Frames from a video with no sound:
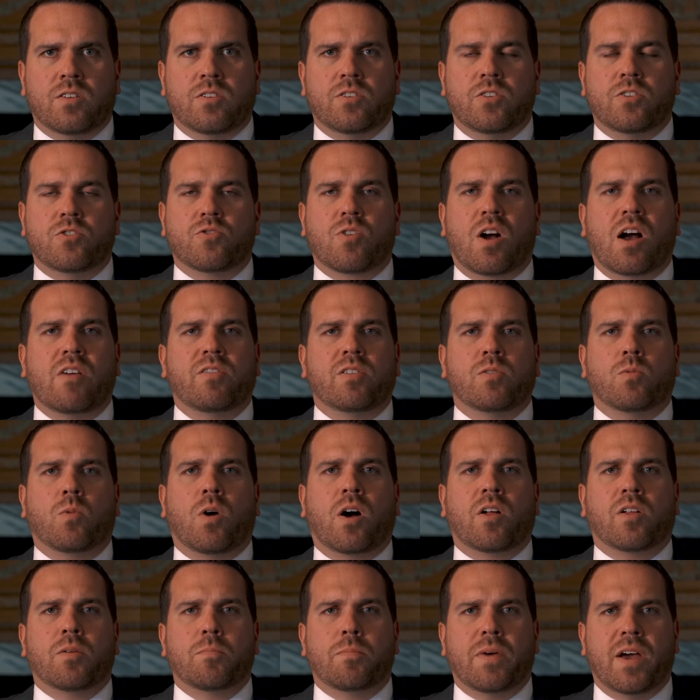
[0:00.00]
to driving
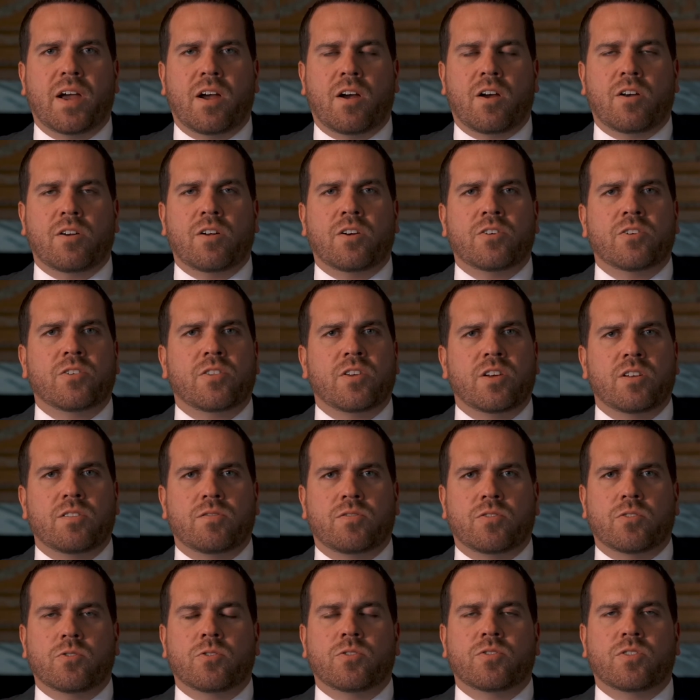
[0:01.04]
while impaired under the
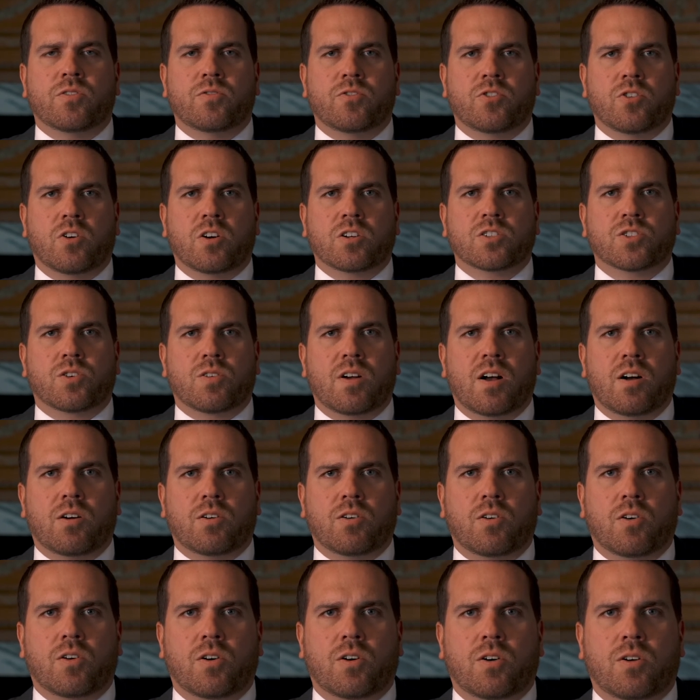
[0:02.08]
influence of drugs or
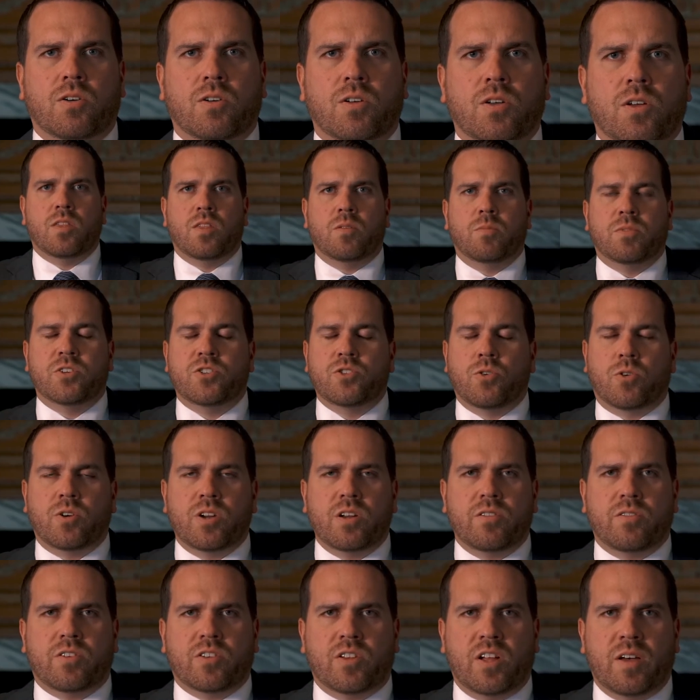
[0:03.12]
alcohol. The majority
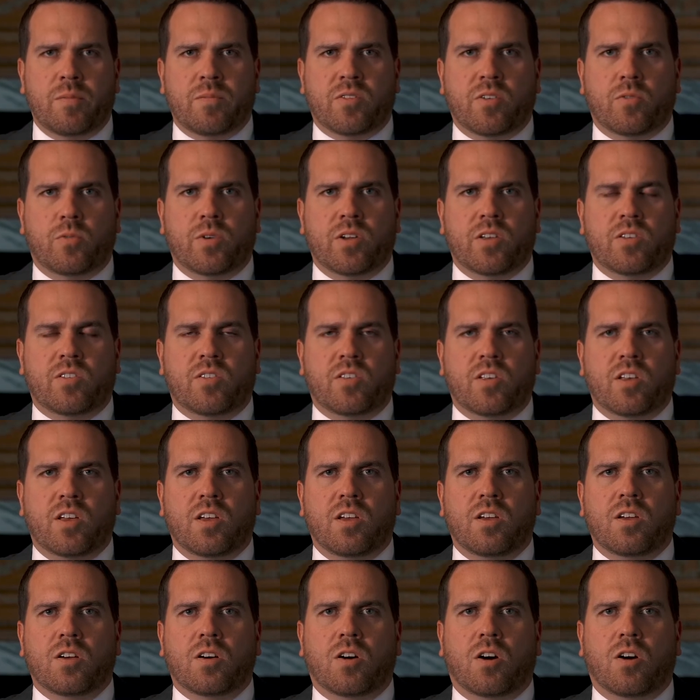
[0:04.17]
of claims that we
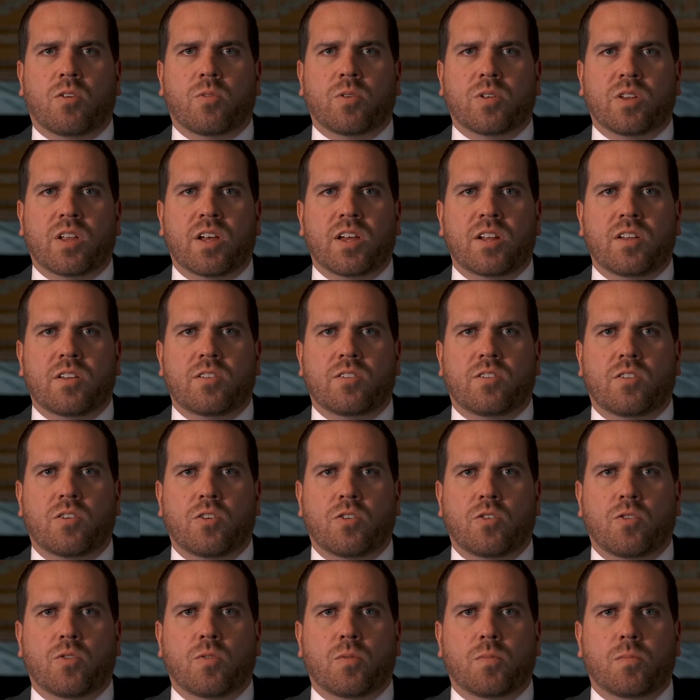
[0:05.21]
see are related
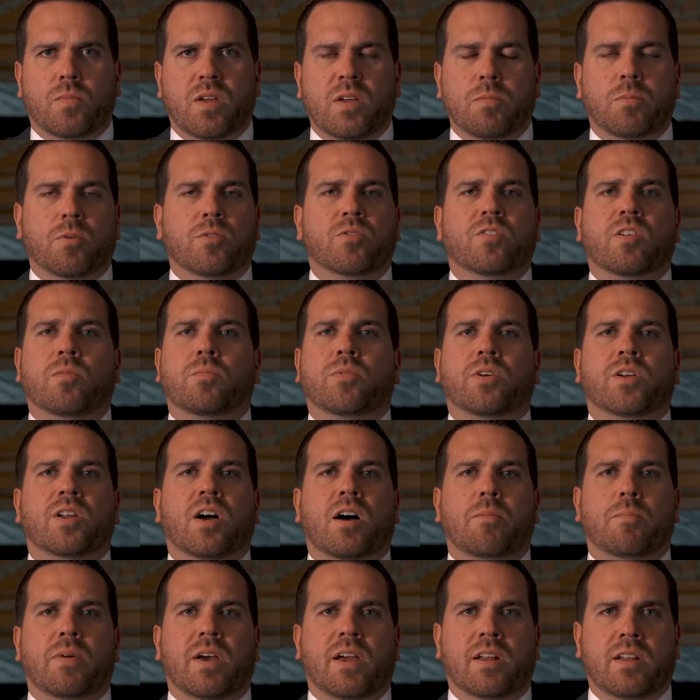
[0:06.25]
to people simply
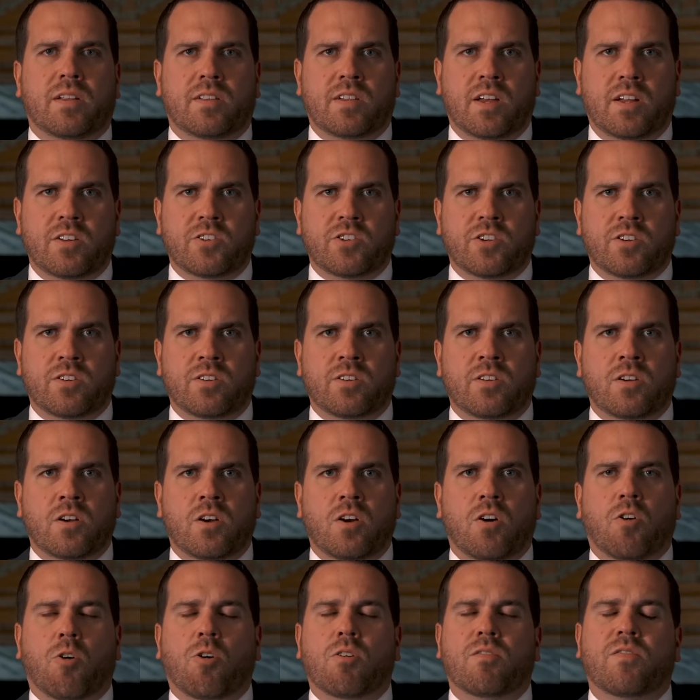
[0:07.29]
not paying attention
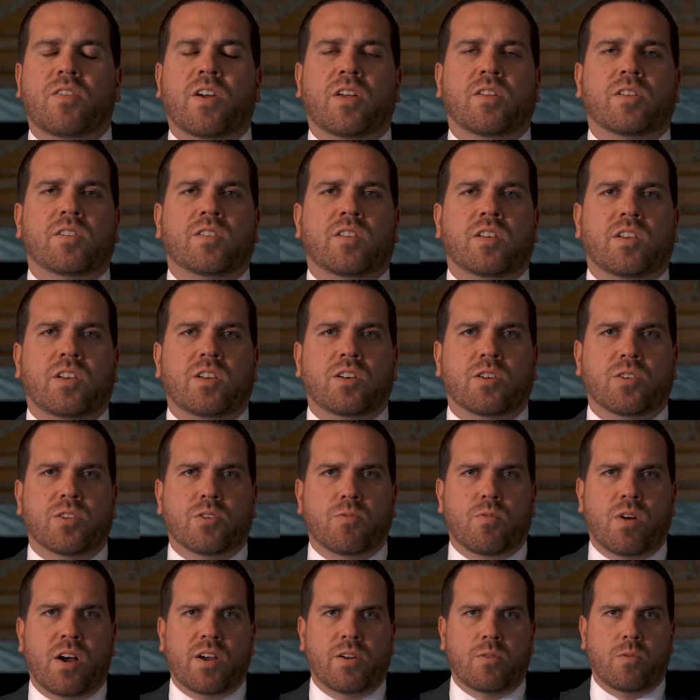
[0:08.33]
or failing to yield the
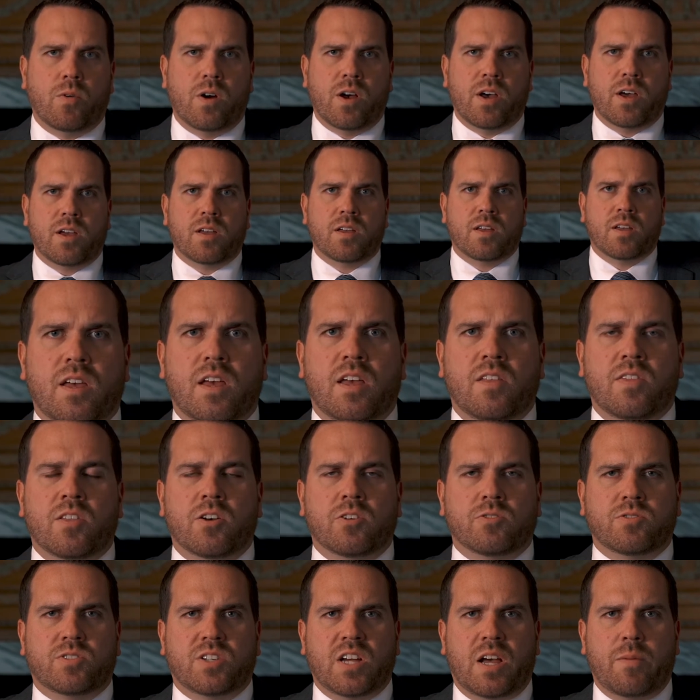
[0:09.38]
right of way. In
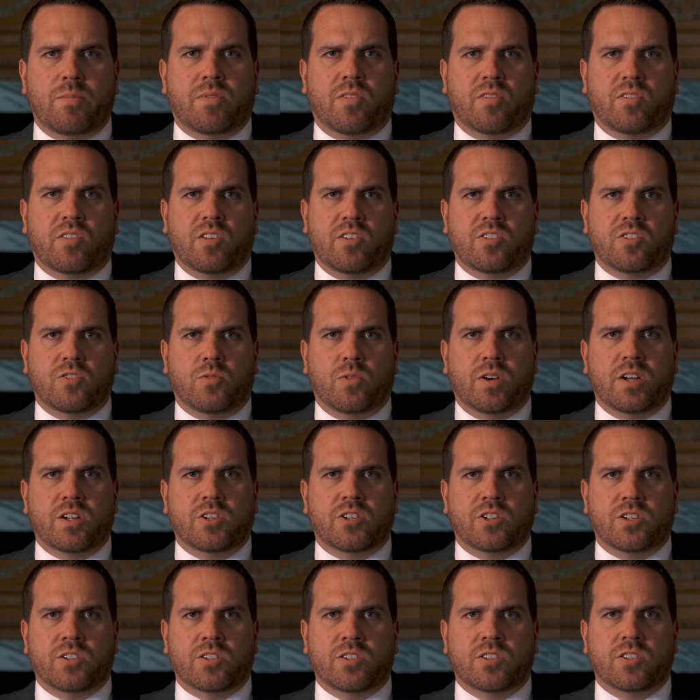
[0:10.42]
those types of
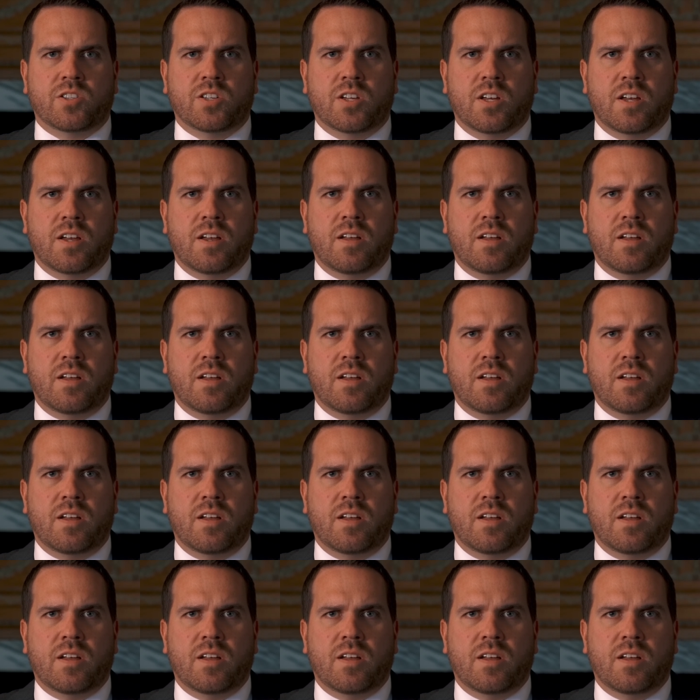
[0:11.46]
situations,